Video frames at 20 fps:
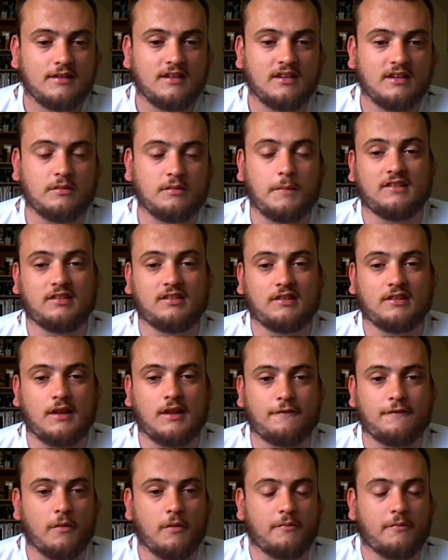is basically a
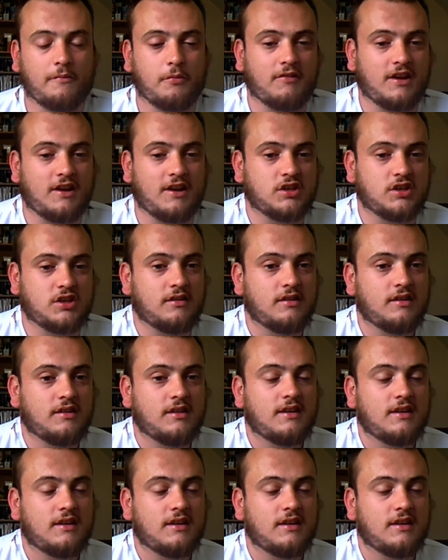form of progression.